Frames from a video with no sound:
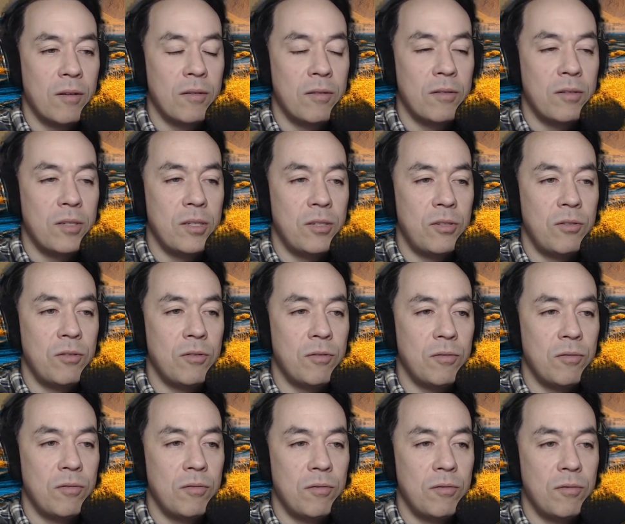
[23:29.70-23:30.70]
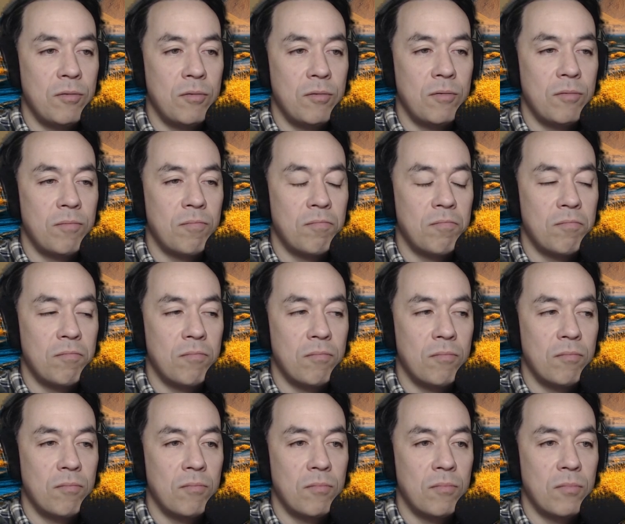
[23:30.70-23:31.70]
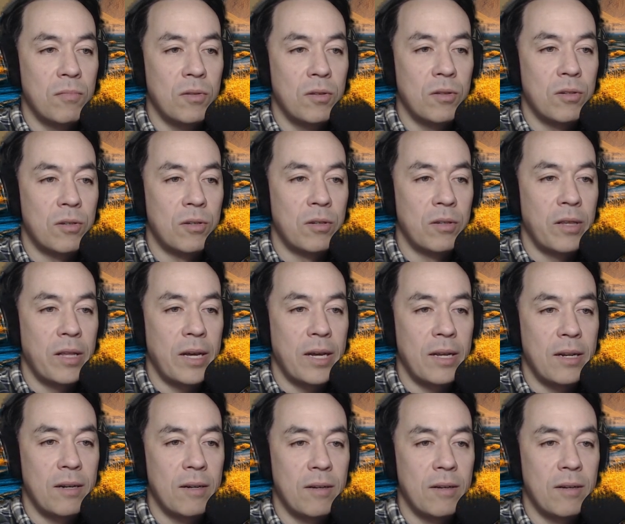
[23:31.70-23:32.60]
did you learn that?